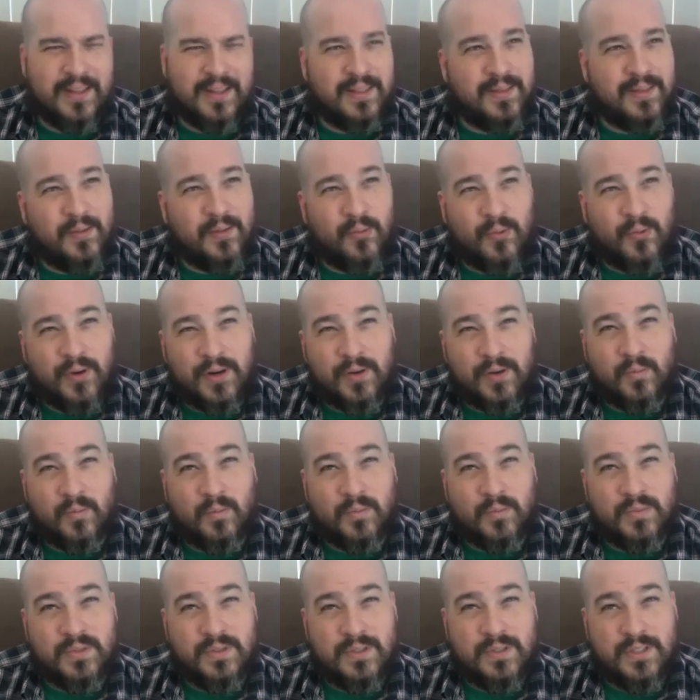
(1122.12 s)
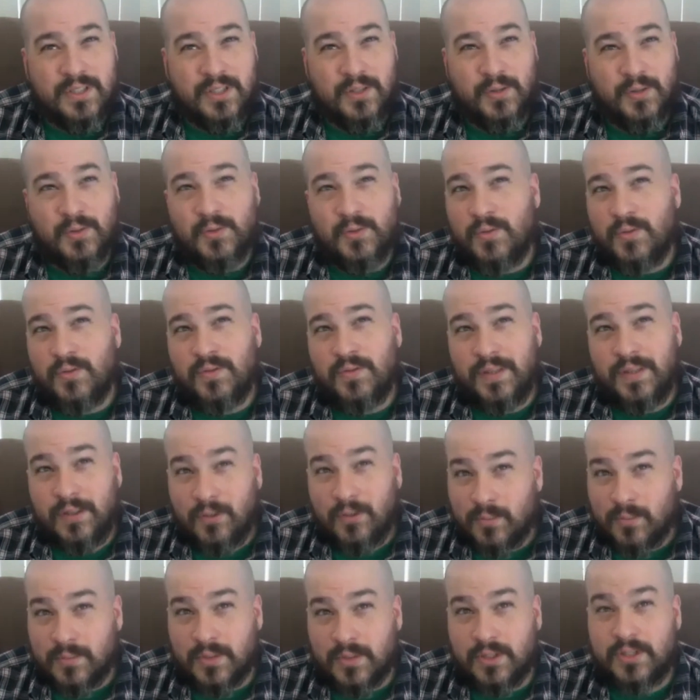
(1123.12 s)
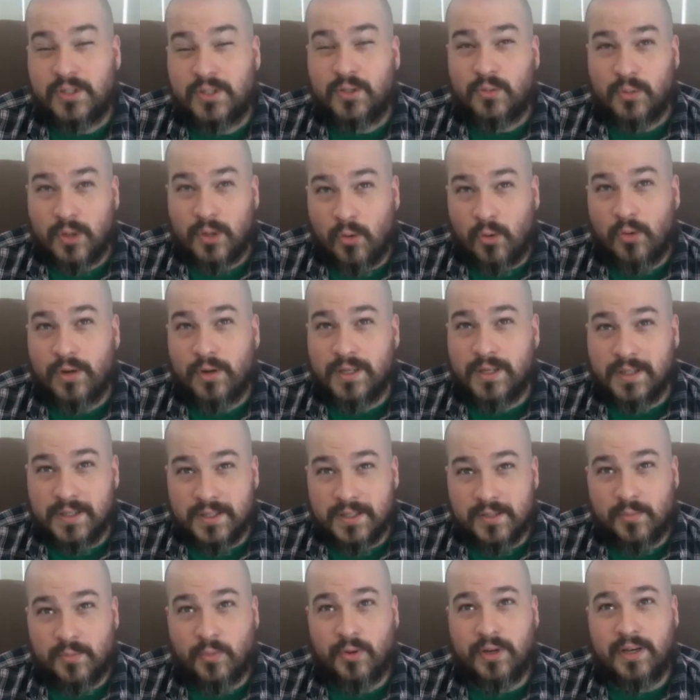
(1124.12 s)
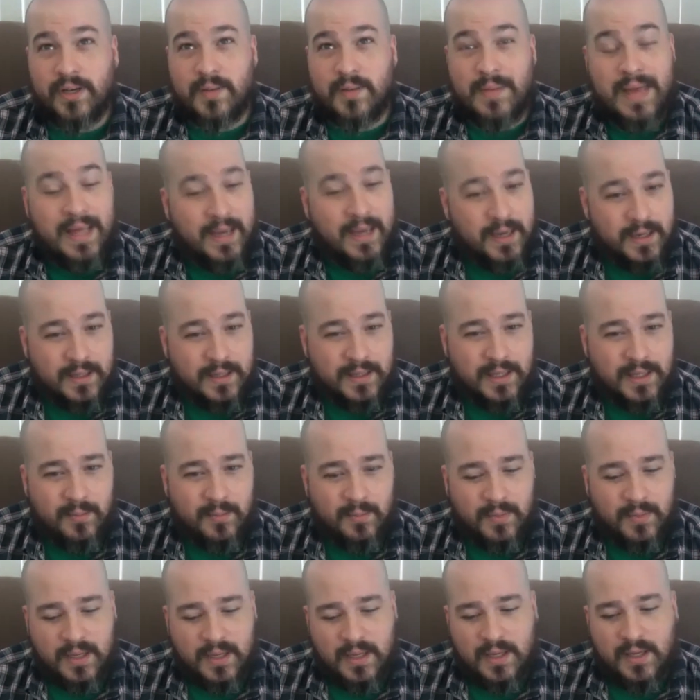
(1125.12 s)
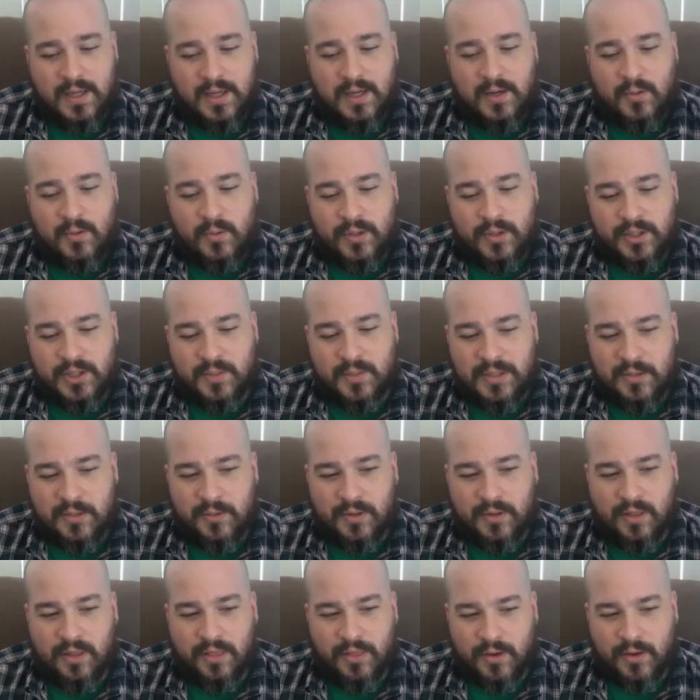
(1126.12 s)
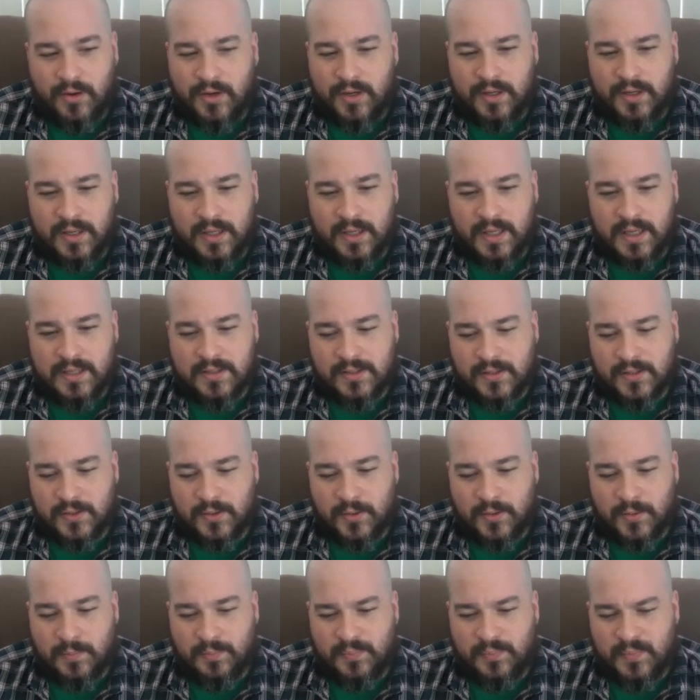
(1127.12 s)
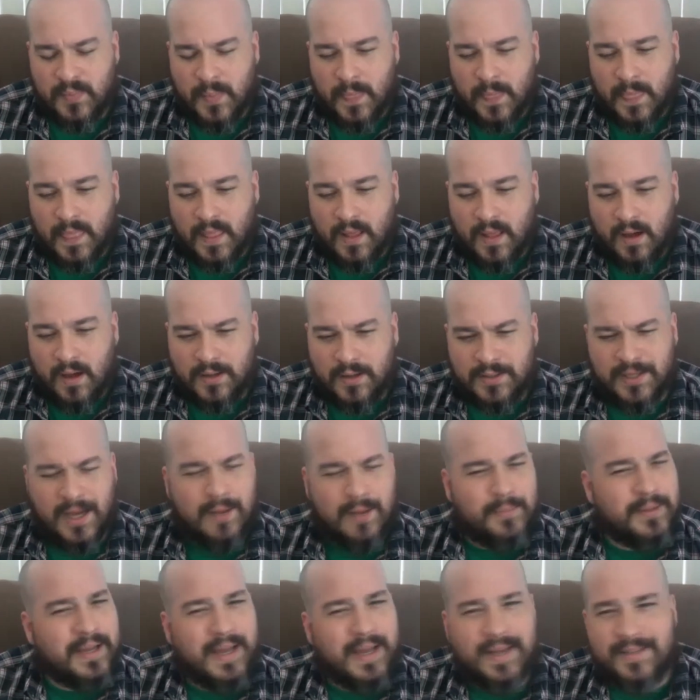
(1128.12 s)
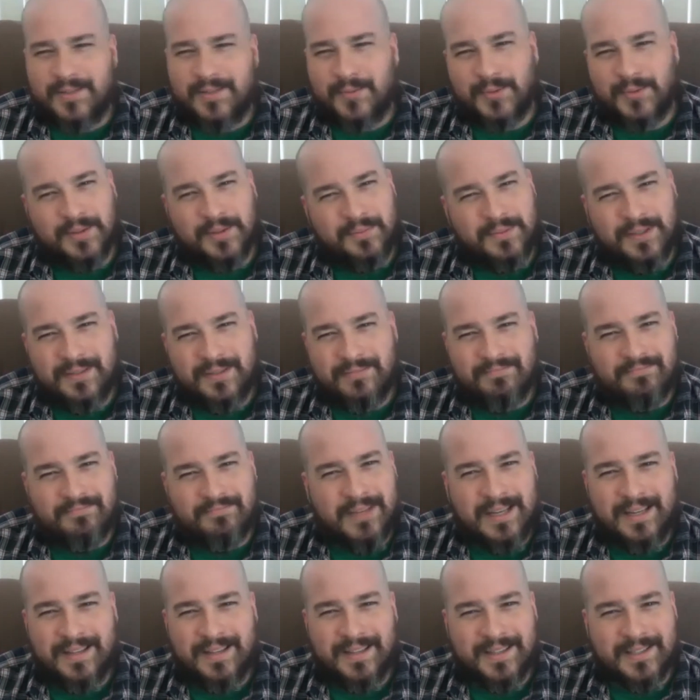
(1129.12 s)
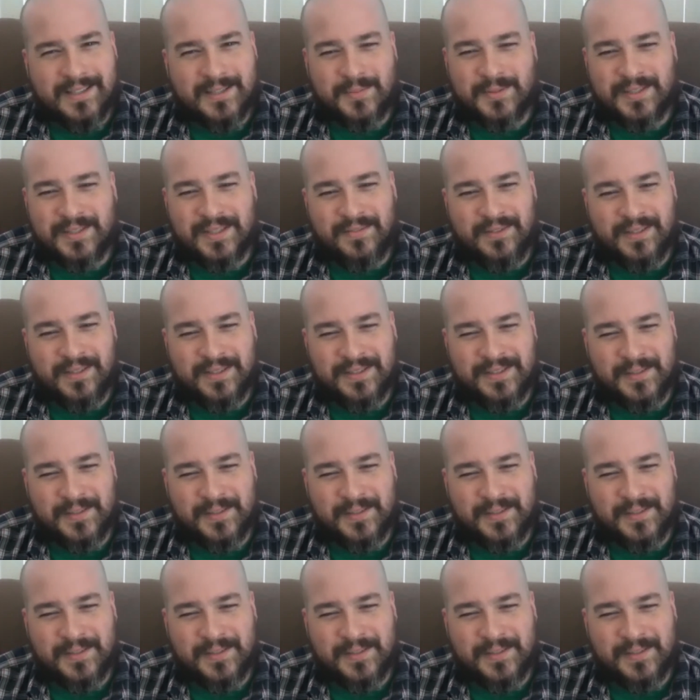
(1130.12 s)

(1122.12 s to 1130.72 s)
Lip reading: We're two recorded at this point, and I'm editing them. We should be doing a third again soon. Our topic hasn't really been anything specific.